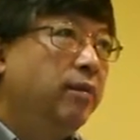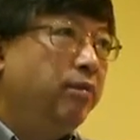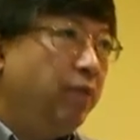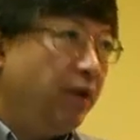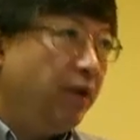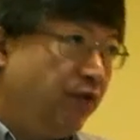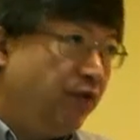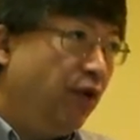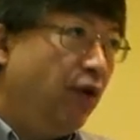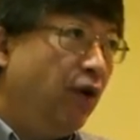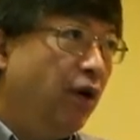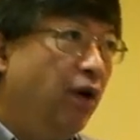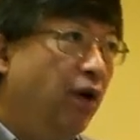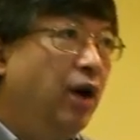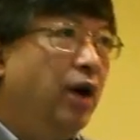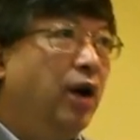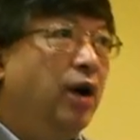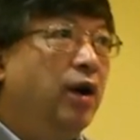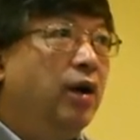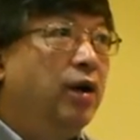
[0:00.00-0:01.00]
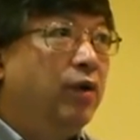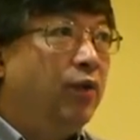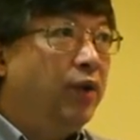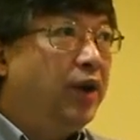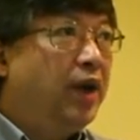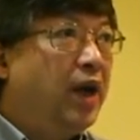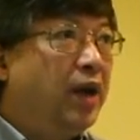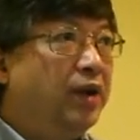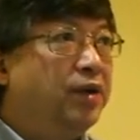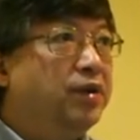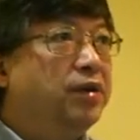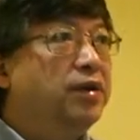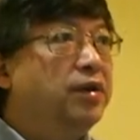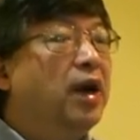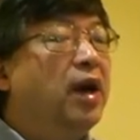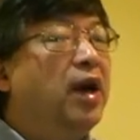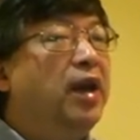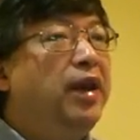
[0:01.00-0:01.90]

before we can do the